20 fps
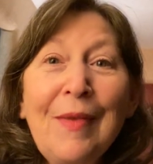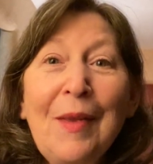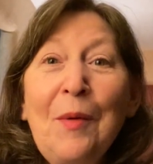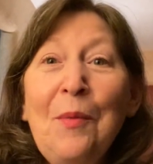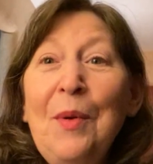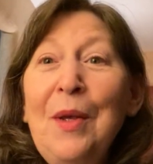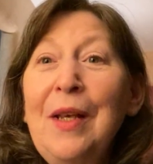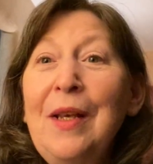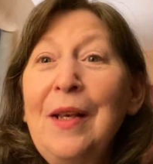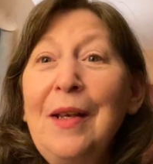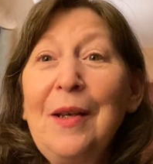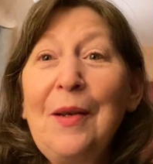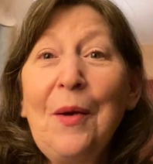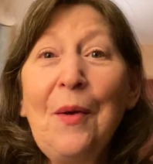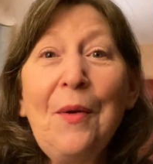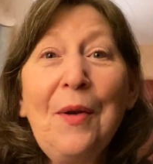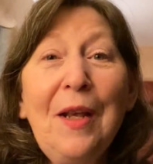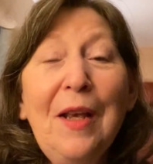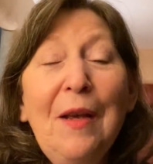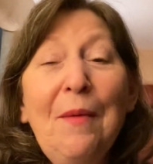We can
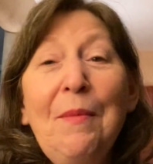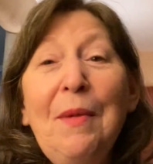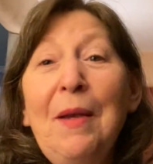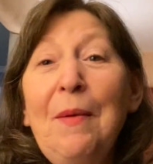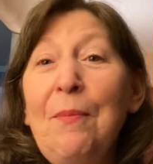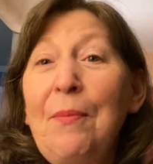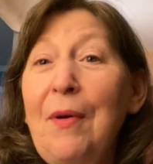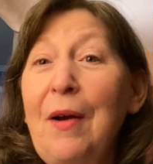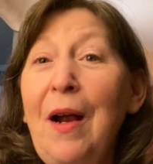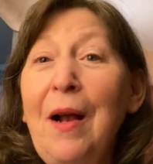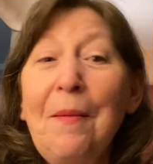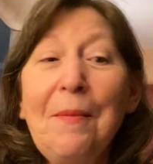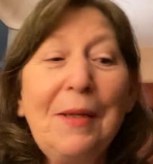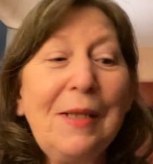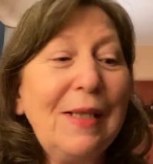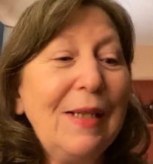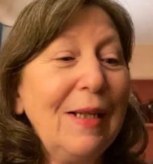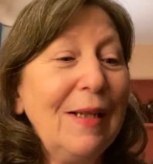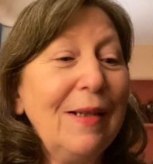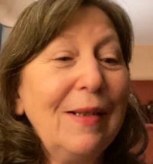go to him. He
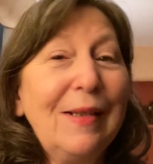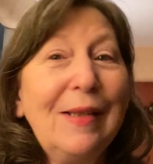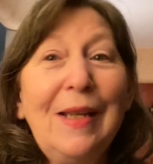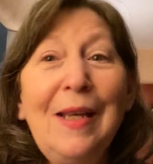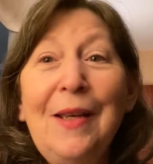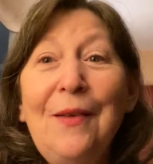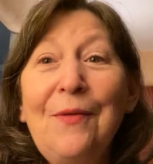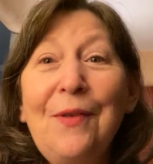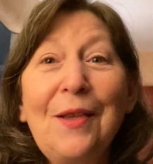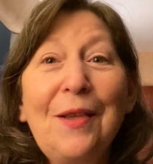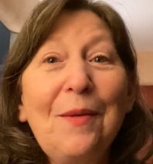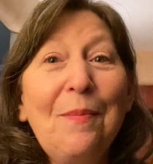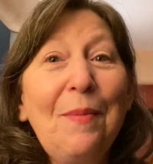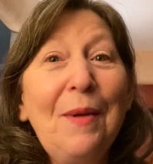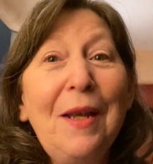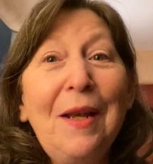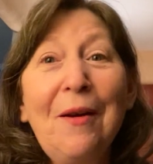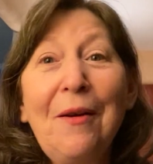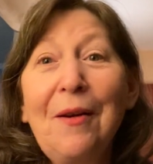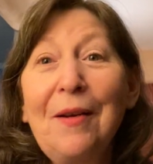promises even to
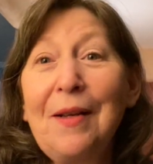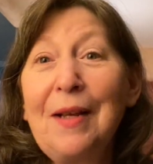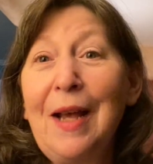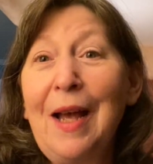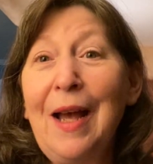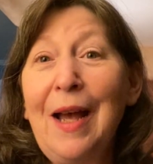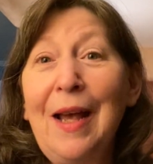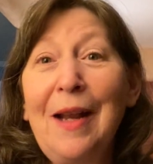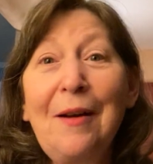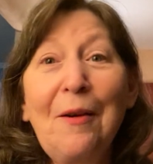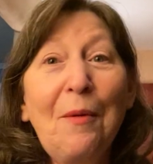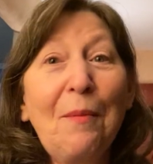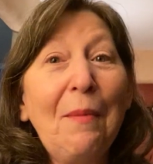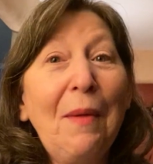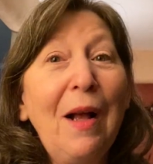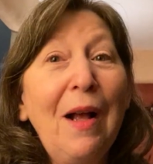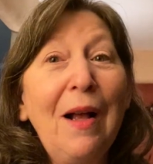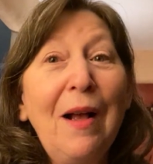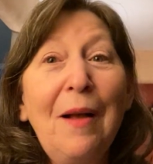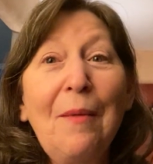be our dad, our
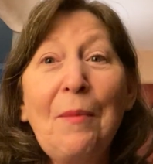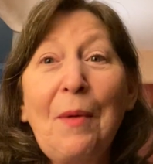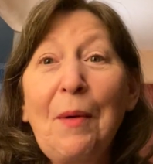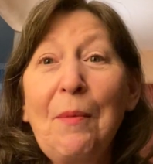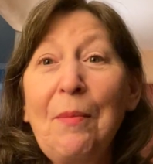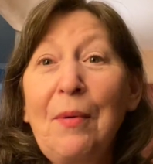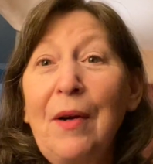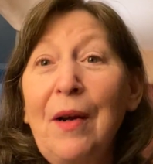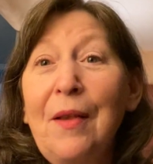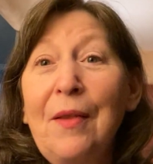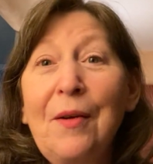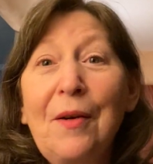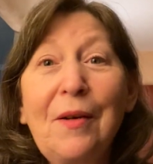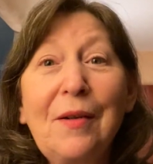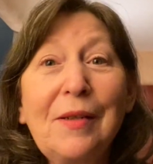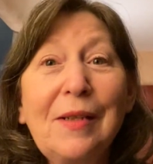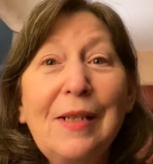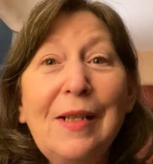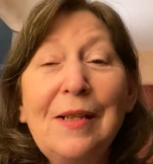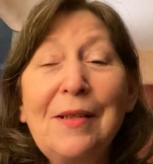mom, our brother,
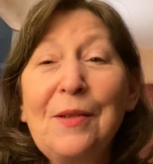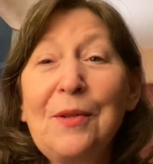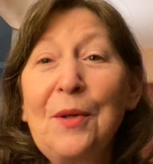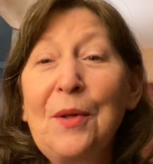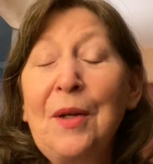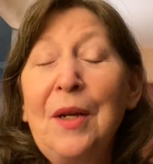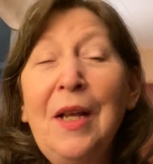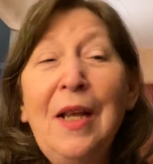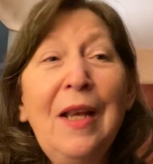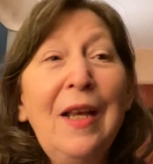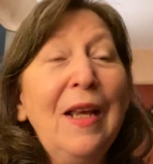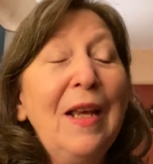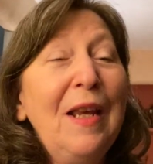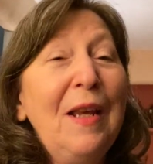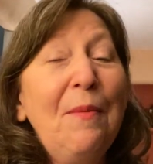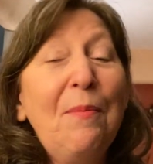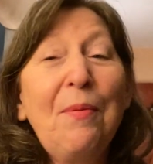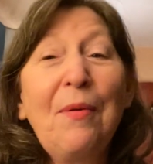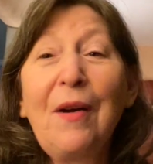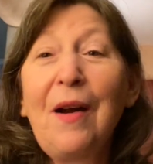our sister.
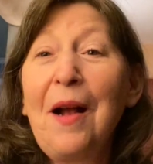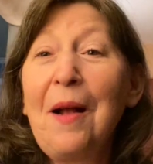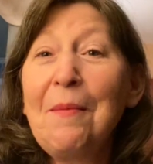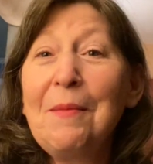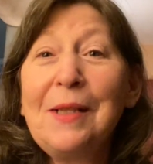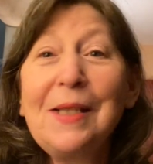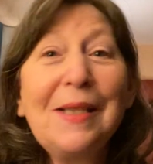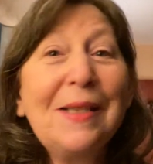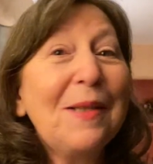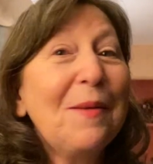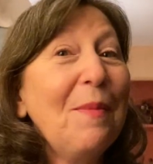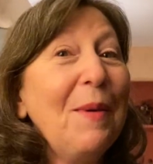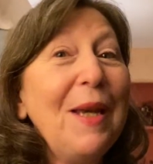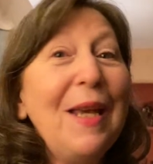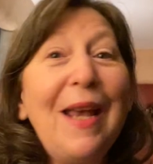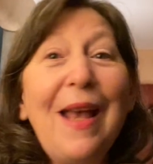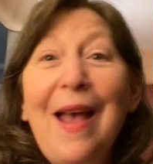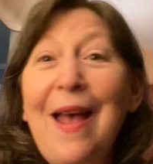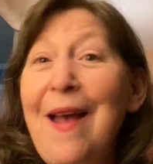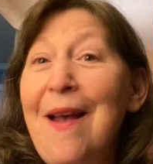He promises to
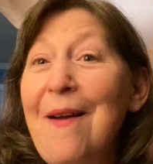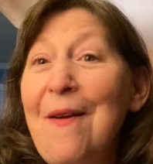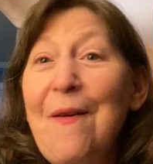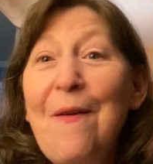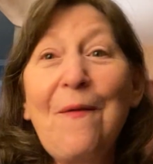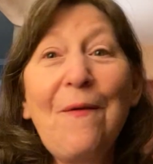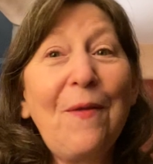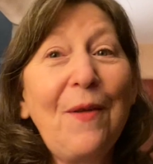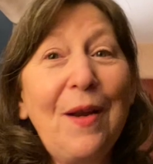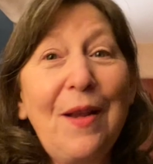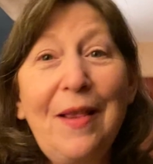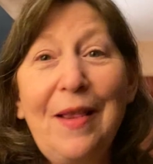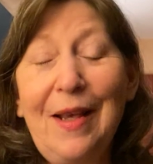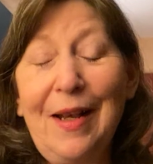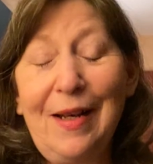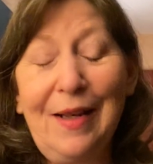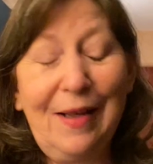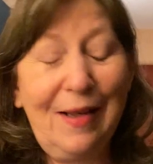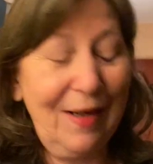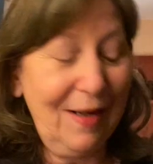be
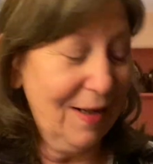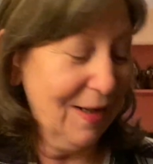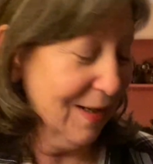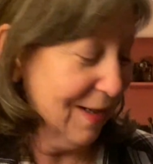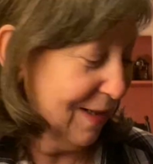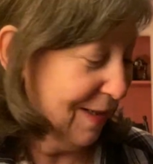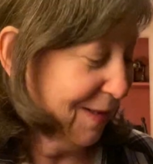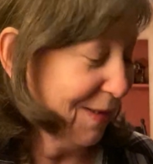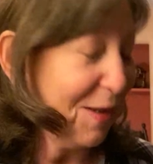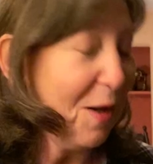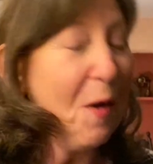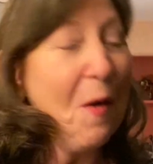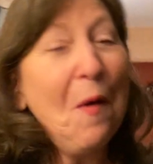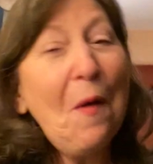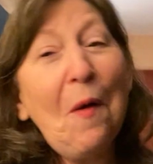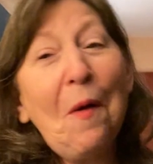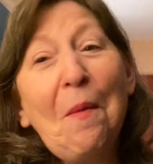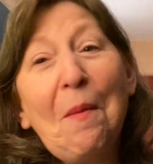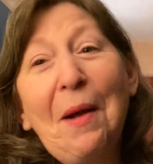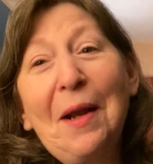everything to us.
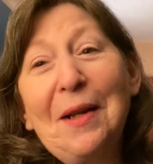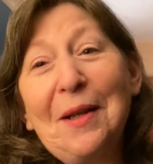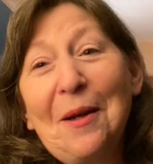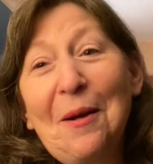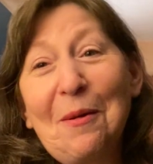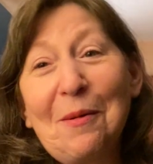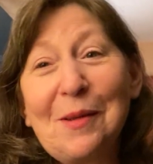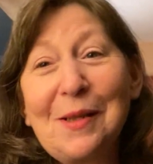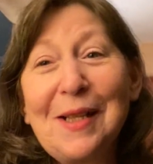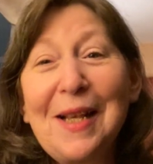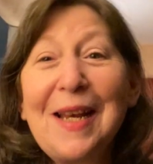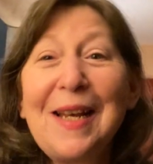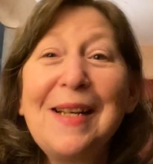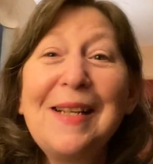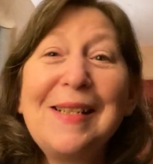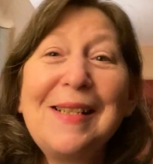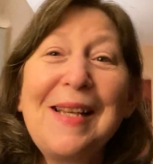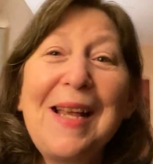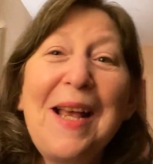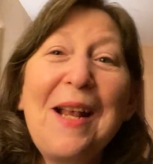Oh, my dog's laying
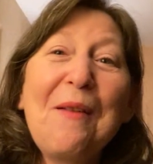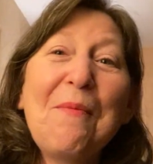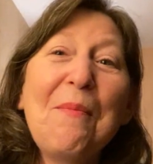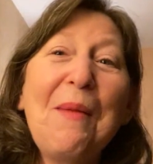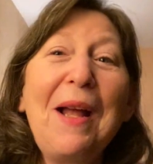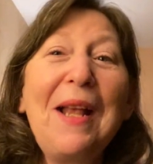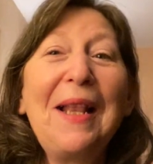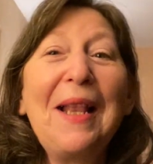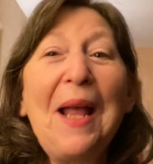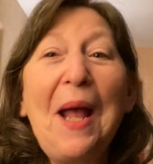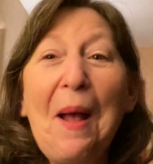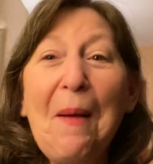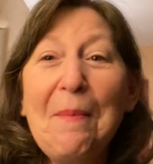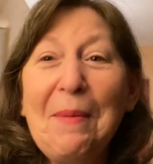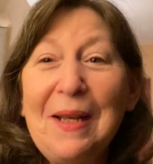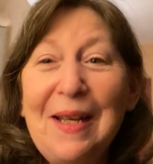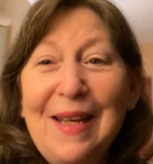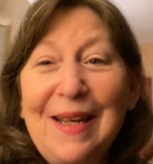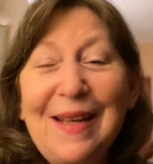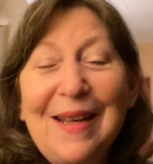his head in my lap,
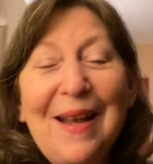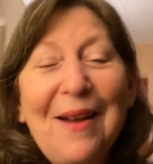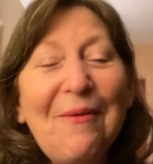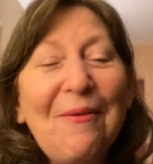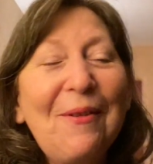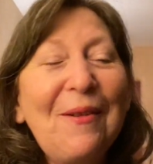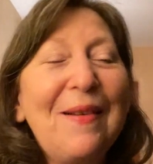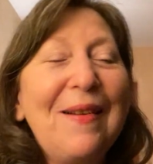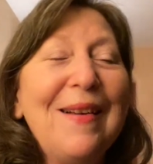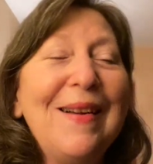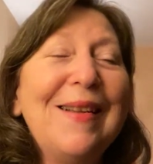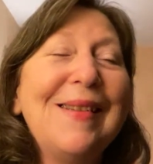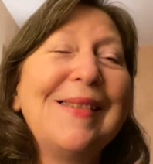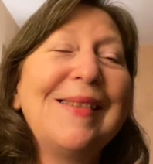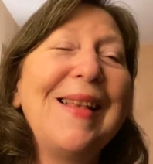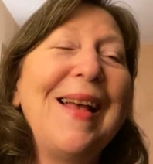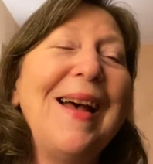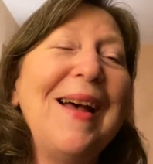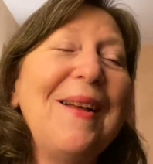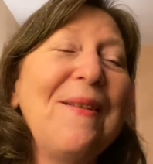and he never does
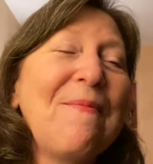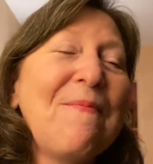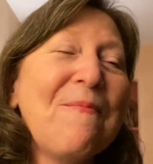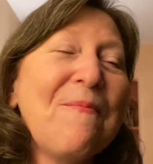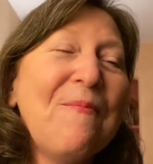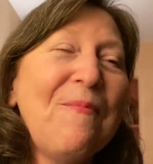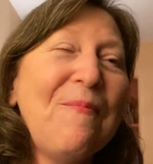that.